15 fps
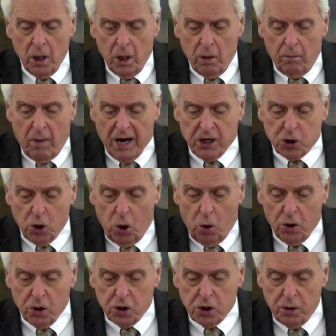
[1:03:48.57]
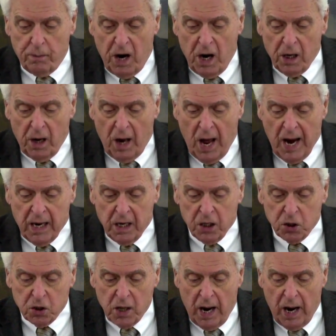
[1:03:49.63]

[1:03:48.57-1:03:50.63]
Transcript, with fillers: My soul is among lions.